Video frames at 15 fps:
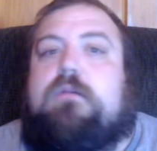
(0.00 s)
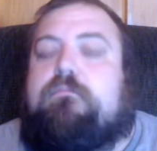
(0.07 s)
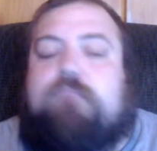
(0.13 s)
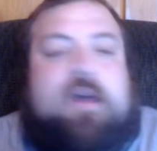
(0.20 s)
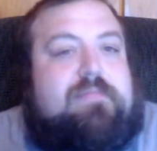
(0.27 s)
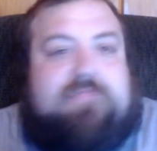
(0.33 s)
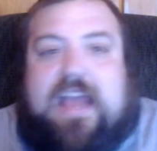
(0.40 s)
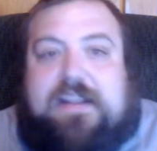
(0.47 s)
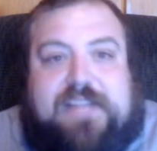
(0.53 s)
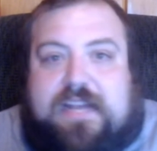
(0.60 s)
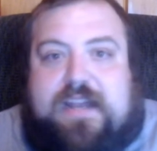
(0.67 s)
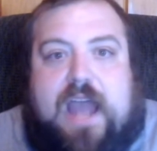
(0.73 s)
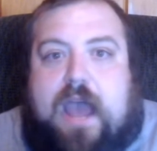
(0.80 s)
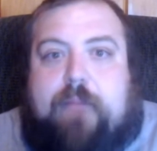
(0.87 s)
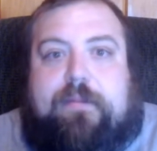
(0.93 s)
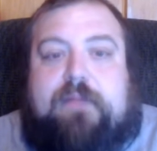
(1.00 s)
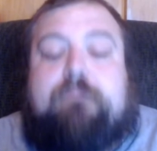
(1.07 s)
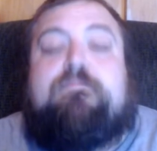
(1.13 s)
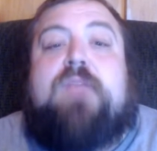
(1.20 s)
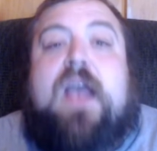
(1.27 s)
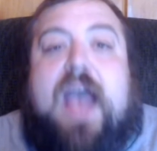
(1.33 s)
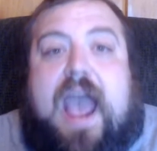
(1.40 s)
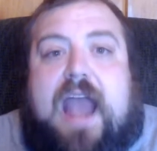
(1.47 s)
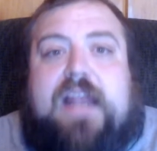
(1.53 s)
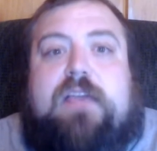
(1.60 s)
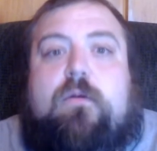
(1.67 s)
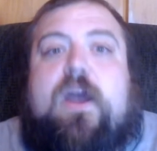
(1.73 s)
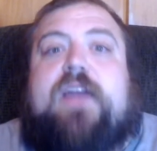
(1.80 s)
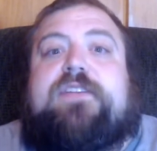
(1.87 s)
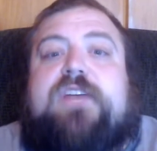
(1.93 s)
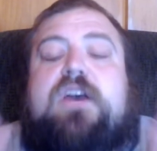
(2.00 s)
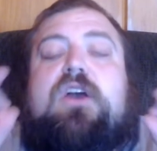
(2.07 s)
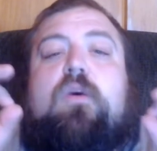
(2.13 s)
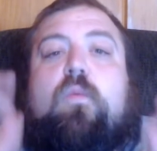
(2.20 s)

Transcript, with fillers: But that didn't happen. Anyways,